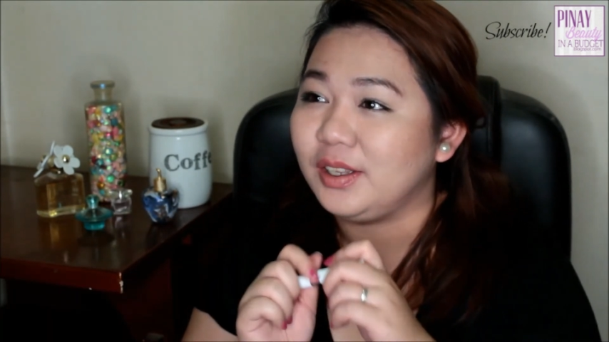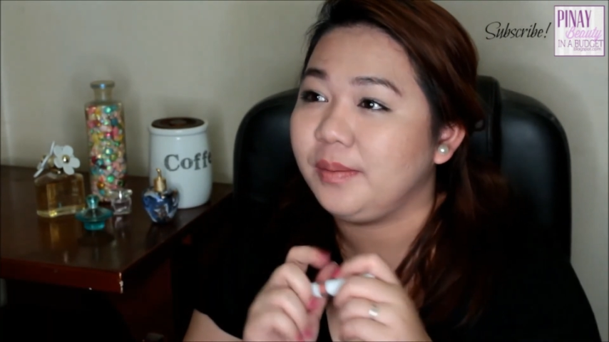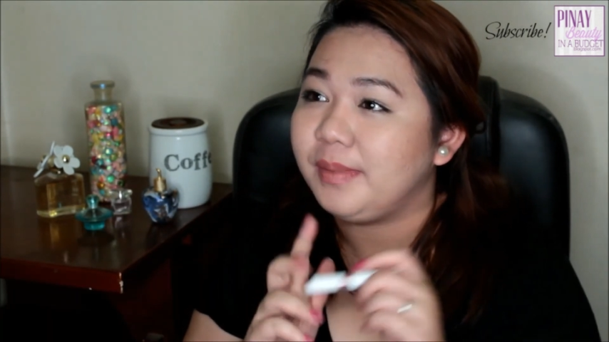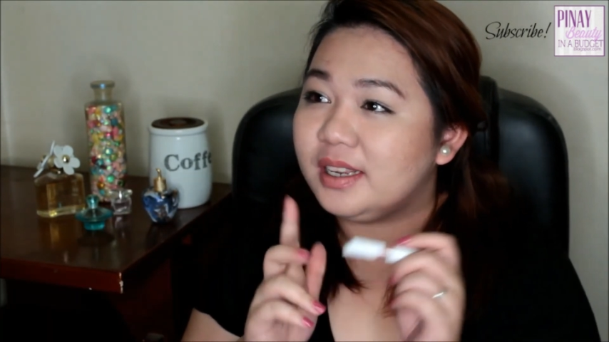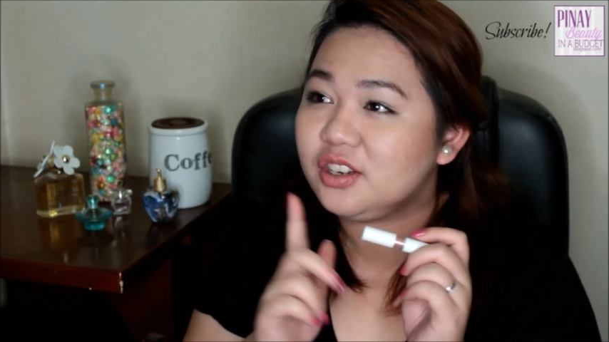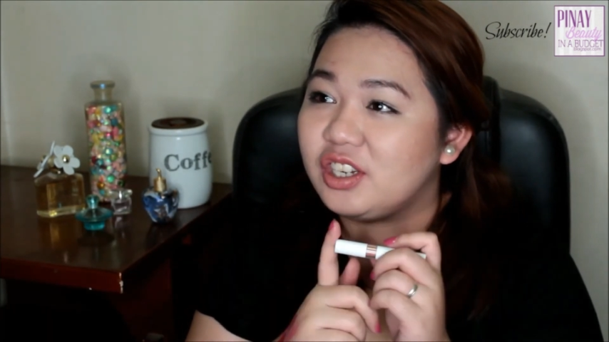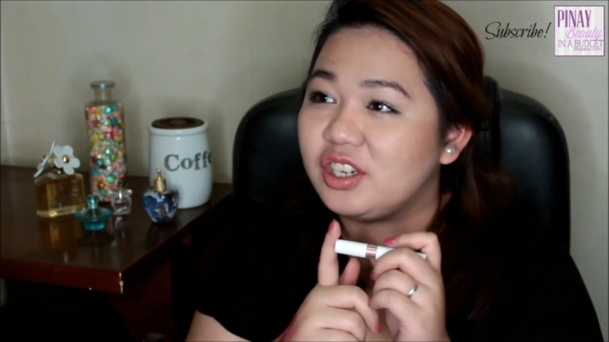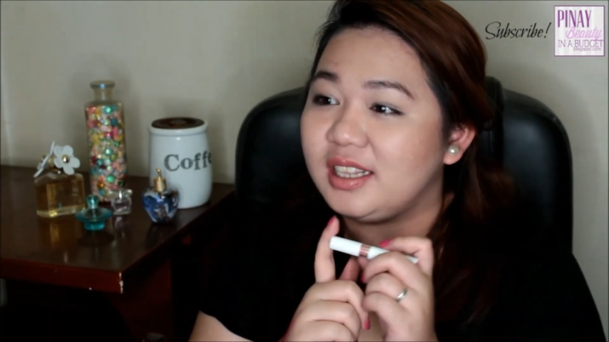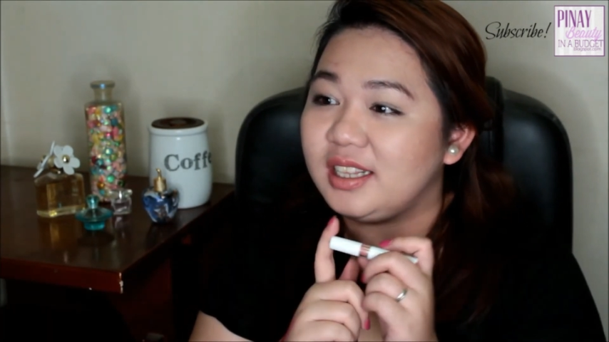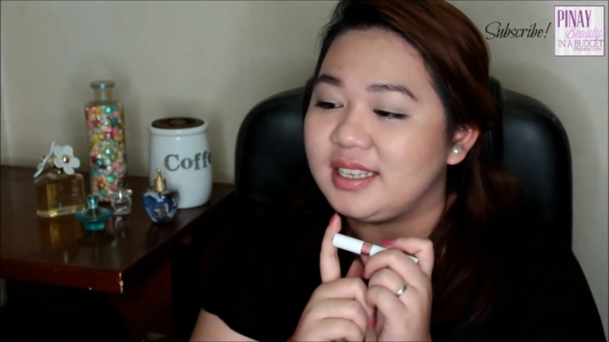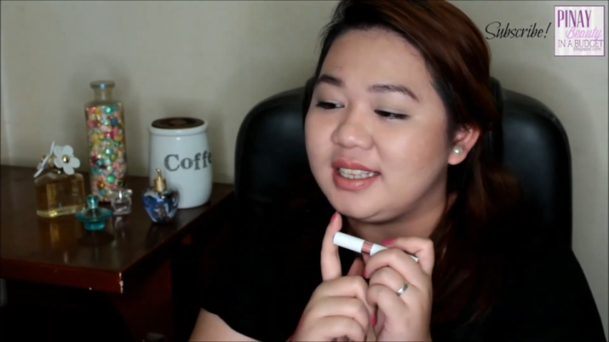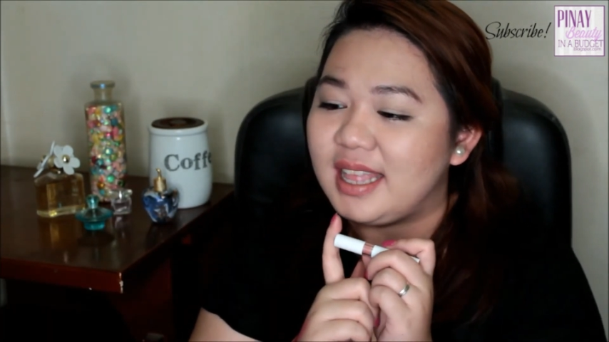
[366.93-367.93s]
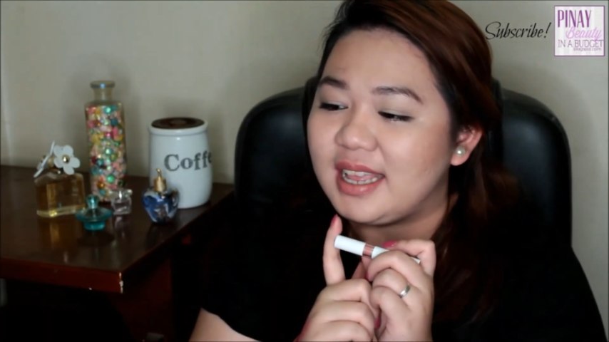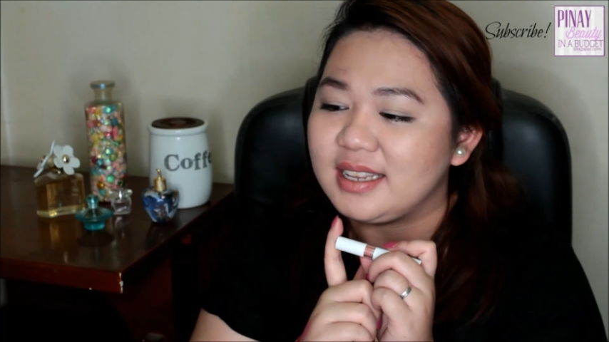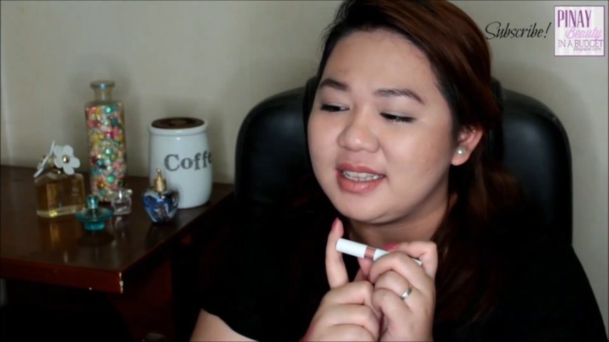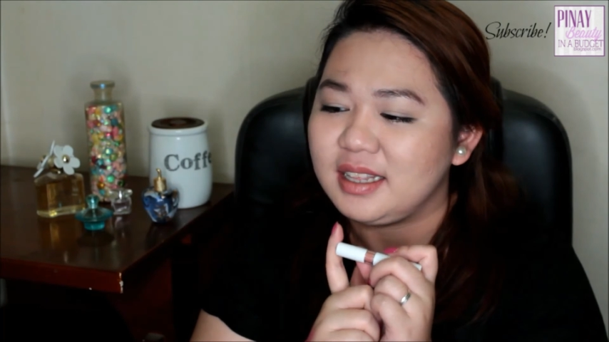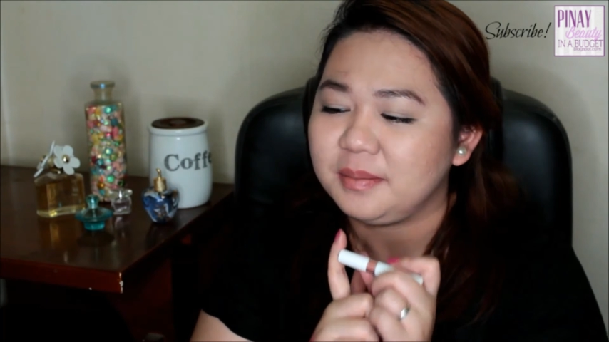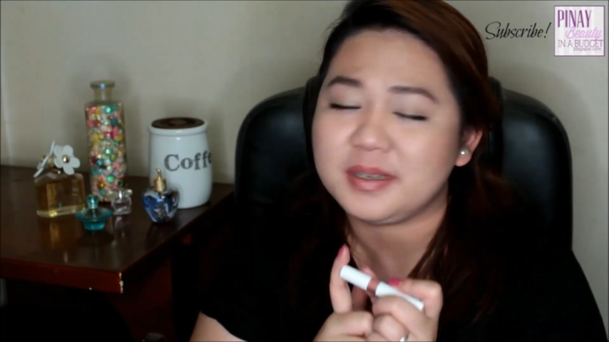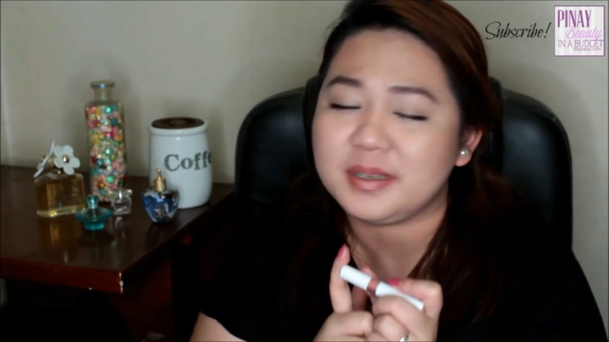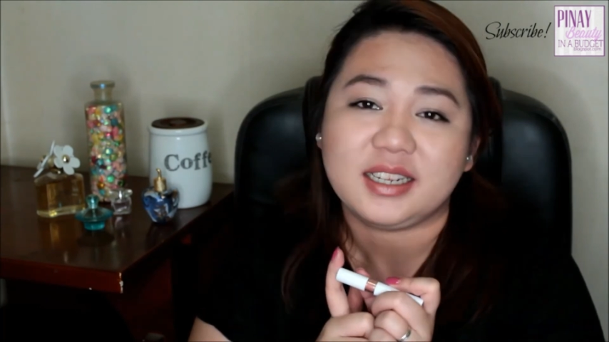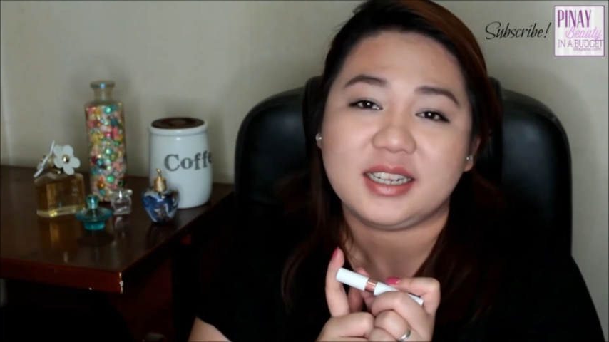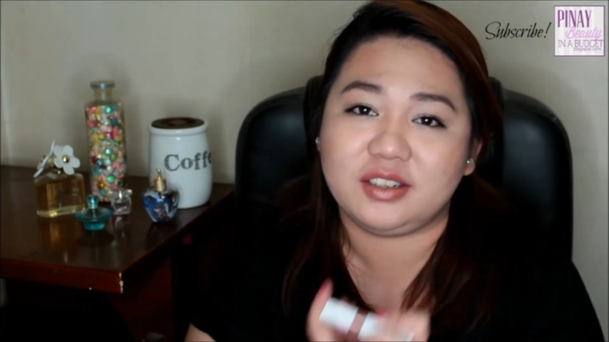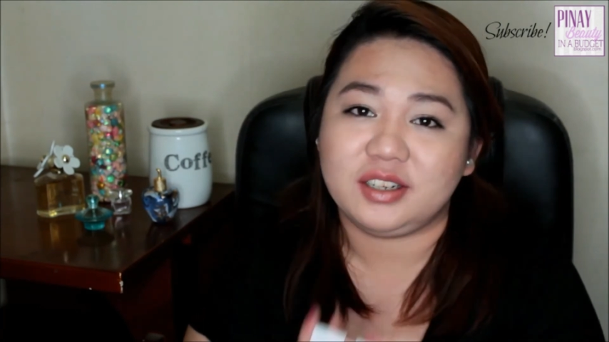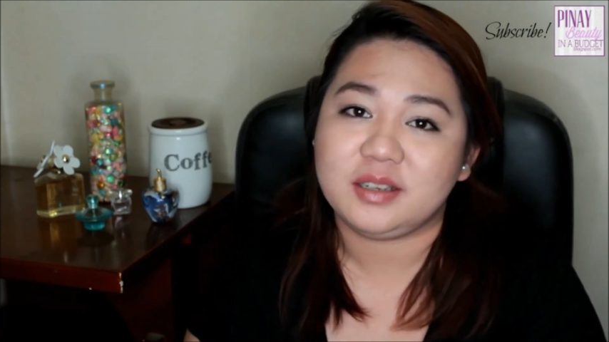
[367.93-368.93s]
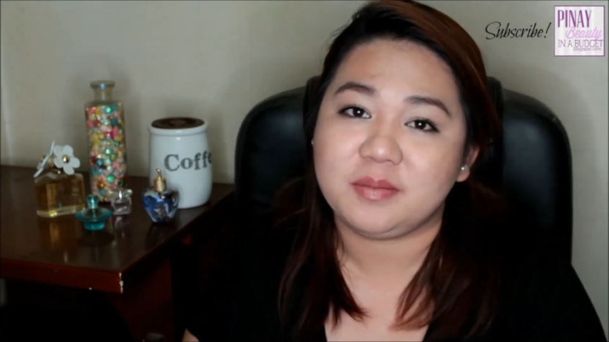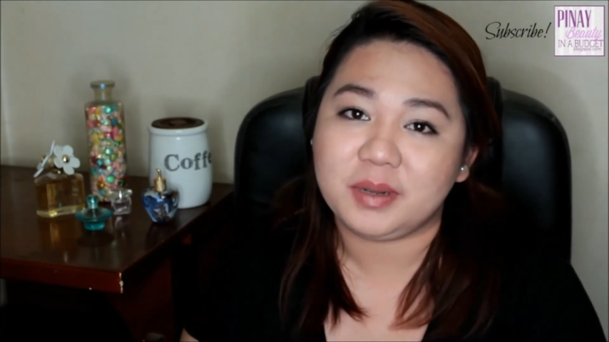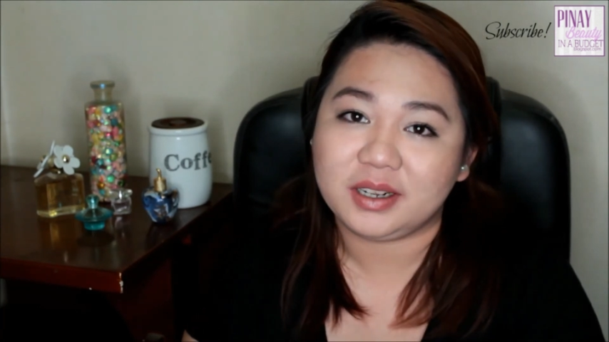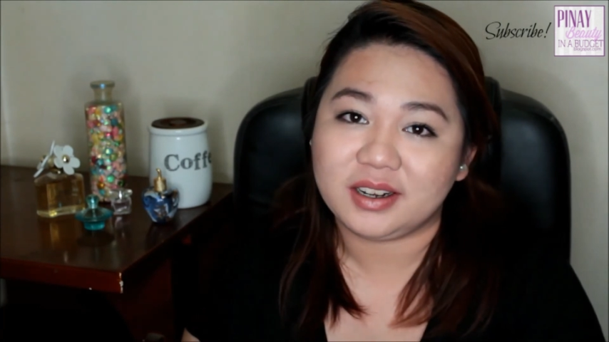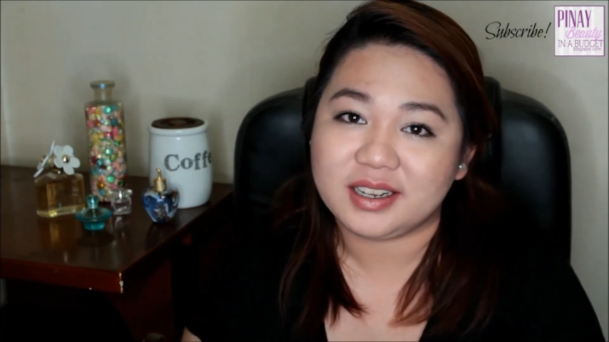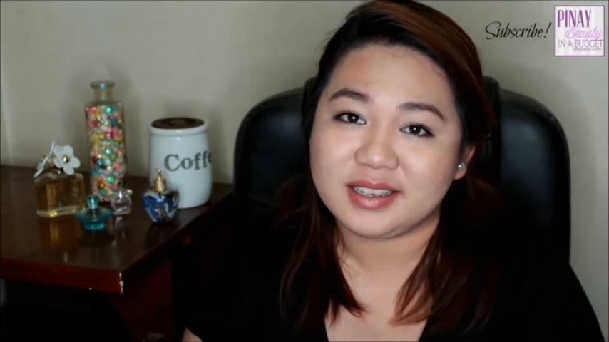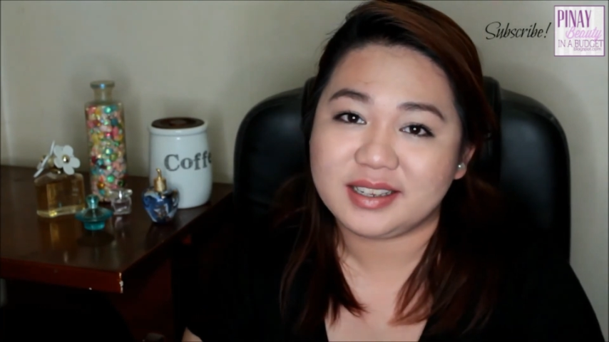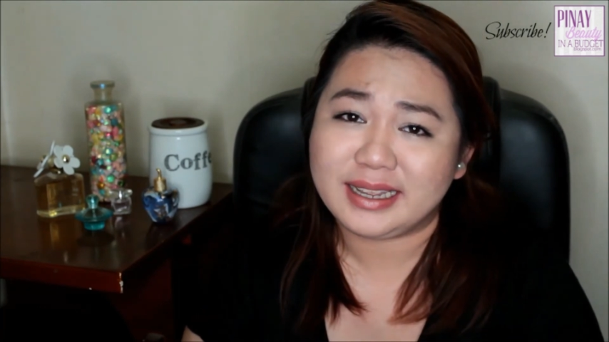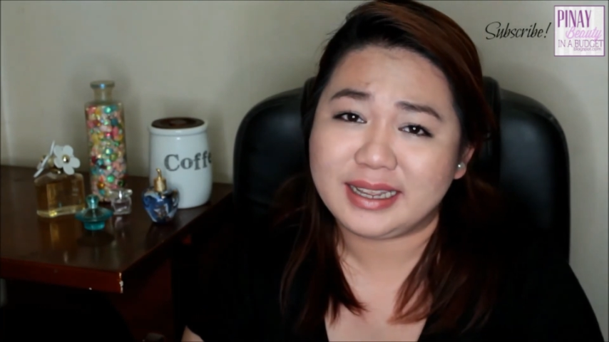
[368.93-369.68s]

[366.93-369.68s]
to mention this last lipstick just because